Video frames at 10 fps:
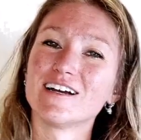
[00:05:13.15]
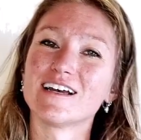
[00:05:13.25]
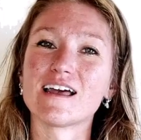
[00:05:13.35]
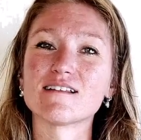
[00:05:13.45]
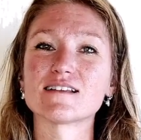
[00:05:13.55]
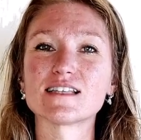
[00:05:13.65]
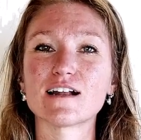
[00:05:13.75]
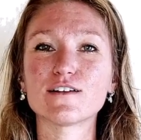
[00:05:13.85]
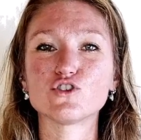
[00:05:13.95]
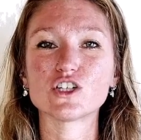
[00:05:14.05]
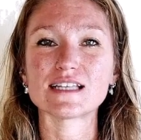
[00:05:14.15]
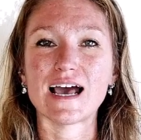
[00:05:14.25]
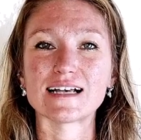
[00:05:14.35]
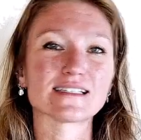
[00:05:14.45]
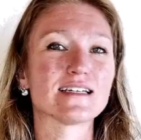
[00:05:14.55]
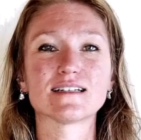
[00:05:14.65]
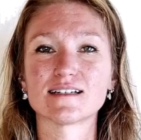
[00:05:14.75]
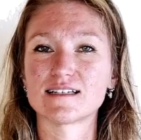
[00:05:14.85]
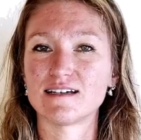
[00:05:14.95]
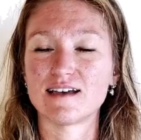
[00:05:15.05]
Instead of just asking, does
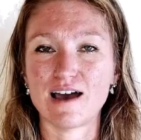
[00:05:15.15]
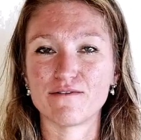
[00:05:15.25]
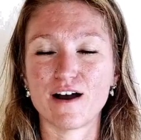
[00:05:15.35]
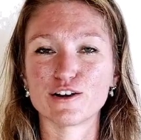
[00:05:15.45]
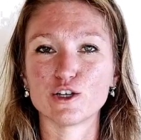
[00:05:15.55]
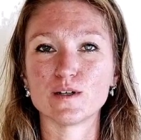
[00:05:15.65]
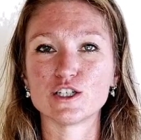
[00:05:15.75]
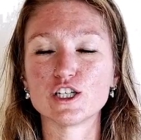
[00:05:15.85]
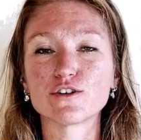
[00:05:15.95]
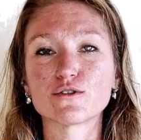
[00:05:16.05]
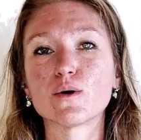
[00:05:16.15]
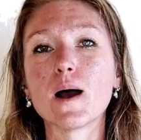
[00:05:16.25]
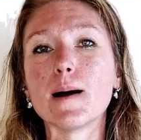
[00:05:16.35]
it add value in general,